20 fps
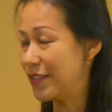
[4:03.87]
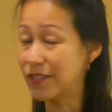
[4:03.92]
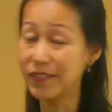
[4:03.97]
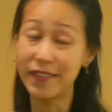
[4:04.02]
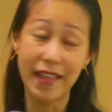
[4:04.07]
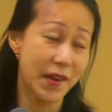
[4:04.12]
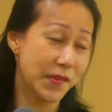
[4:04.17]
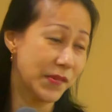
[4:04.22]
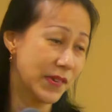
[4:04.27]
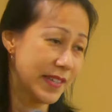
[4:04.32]
So
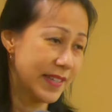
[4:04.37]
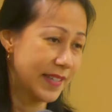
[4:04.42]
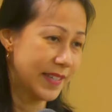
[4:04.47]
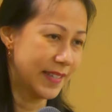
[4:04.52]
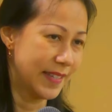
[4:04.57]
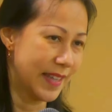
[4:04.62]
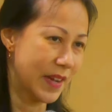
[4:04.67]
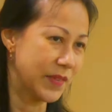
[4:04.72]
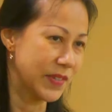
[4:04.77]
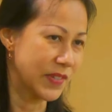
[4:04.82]
that
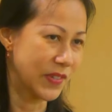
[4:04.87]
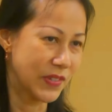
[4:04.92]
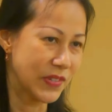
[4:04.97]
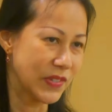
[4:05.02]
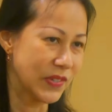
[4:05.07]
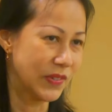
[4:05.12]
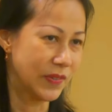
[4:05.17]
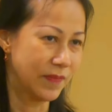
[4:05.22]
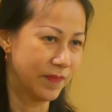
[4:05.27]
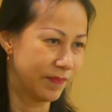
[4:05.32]
was
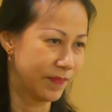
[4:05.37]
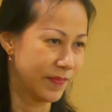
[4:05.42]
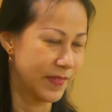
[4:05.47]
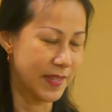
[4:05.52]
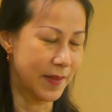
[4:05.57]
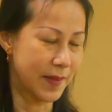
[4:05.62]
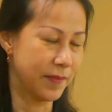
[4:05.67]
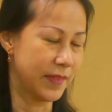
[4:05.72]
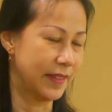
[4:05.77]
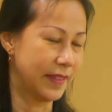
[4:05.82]
also
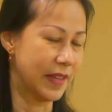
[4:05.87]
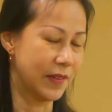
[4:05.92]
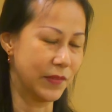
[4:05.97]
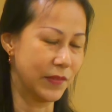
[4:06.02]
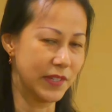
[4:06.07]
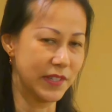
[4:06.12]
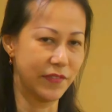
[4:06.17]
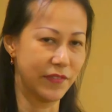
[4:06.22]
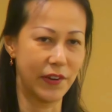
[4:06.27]
something that was